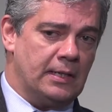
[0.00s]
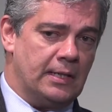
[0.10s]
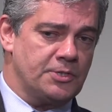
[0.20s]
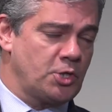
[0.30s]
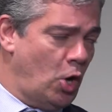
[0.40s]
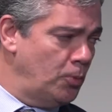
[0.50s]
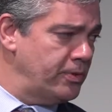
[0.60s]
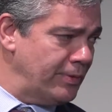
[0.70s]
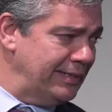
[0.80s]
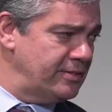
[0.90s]
scope, the
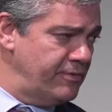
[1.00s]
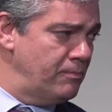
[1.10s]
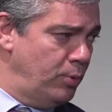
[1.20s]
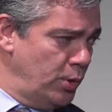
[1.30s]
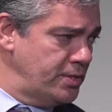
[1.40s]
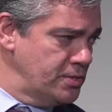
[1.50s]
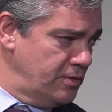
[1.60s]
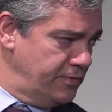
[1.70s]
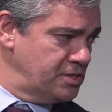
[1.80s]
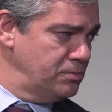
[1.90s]
relative importance
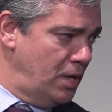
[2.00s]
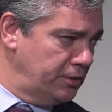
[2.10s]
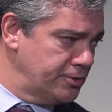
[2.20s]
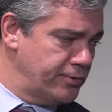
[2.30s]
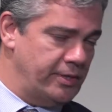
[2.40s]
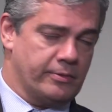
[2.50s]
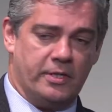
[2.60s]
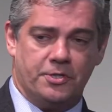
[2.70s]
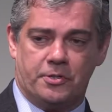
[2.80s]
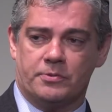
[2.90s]
of the smaller trader
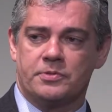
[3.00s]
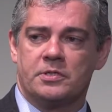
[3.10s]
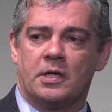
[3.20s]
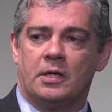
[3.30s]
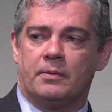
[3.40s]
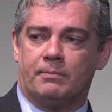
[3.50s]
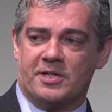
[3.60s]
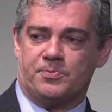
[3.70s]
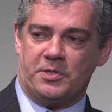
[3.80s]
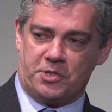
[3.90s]
issues
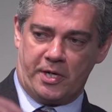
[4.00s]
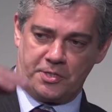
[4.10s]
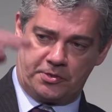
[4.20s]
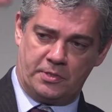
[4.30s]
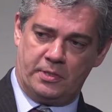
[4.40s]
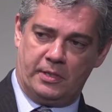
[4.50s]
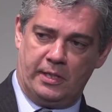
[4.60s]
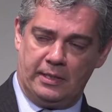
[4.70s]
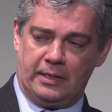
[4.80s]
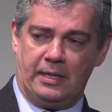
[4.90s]
must be judged
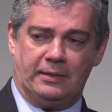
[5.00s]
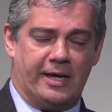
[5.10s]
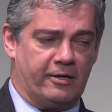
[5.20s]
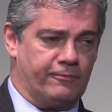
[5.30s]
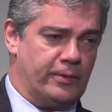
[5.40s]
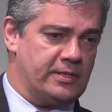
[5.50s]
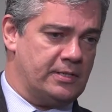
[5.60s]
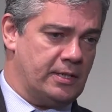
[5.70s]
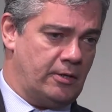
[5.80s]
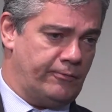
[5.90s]
in light of
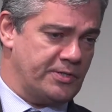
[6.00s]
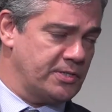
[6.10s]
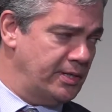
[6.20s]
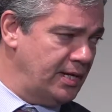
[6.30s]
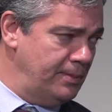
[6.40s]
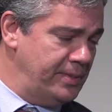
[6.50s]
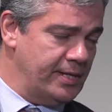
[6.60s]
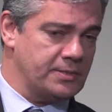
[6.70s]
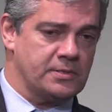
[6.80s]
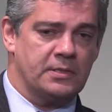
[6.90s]
what's going to come
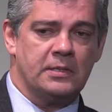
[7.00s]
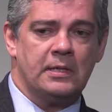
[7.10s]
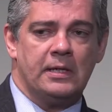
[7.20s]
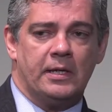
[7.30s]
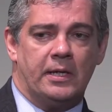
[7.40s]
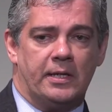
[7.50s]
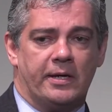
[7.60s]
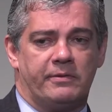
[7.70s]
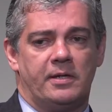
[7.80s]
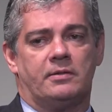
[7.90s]
next. And I
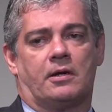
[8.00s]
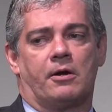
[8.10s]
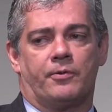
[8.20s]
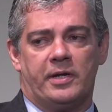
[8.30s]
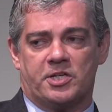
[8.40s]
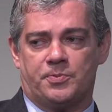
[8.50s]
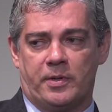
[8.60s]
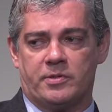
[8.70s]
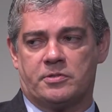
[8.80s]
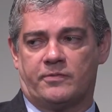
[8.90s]
think the concrete
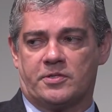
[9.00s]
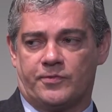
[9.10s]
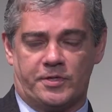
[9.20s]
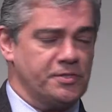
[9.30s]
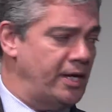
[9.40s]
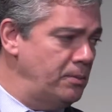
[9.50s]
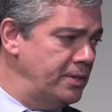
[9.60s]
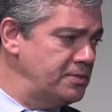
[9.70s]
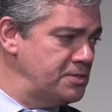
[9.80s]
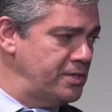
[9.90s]
experience of this first 9
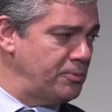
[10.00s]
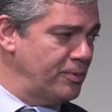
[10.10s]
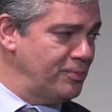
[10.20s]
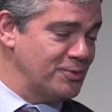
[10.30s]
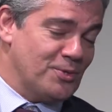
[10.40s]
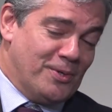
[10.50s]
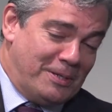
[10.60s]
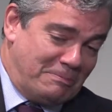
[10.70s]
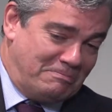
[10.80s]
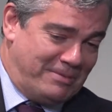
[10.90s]
months is that we're
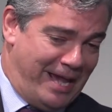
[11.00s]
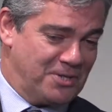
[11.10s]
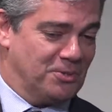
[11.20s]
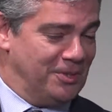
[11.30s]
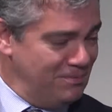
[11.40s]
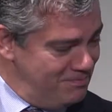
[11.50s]
pursuing, actually,